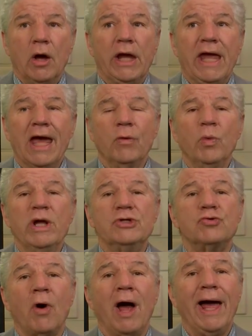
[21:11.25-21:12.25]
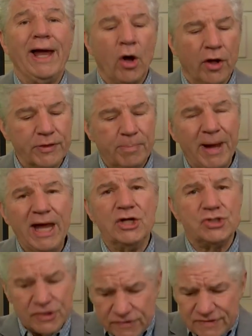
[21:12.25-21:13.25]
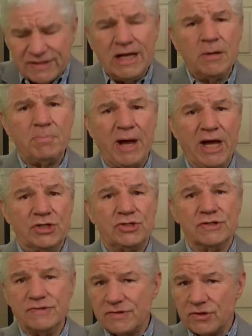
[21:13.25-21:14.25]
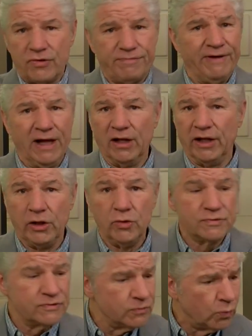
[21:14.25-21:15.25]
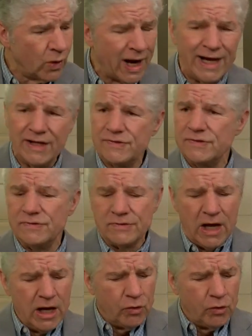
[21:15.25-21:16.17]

Can we try on the patient, skin patients that are failing you, psoriasis,